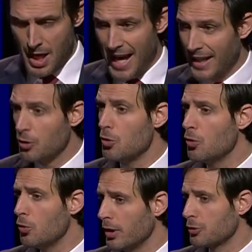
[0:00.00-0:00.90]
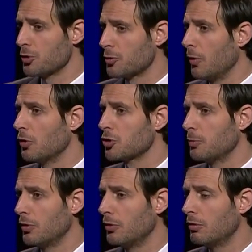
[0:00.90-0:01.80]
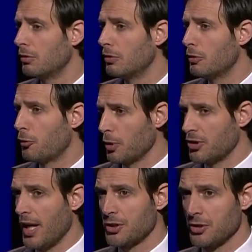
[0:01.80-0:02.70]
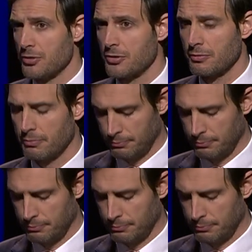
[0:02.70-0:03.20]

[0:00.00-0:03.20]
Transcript: And who is responsible for its actions?